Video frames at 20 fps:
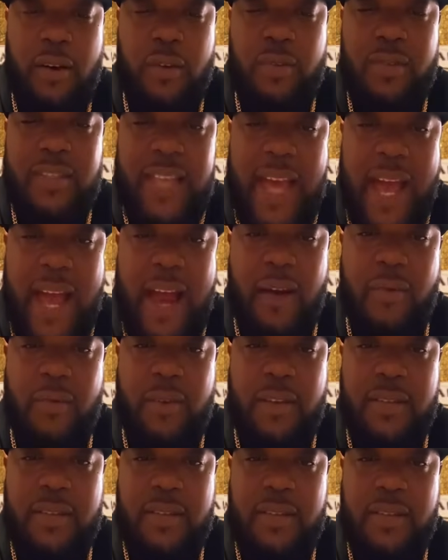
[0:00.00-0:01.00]

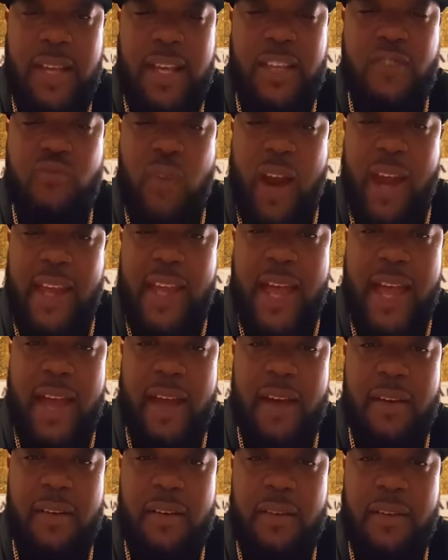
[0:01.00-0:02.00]
Osiris,
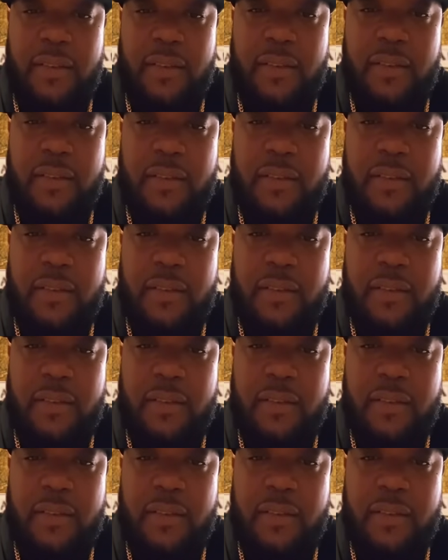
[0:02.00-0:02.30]
Israel.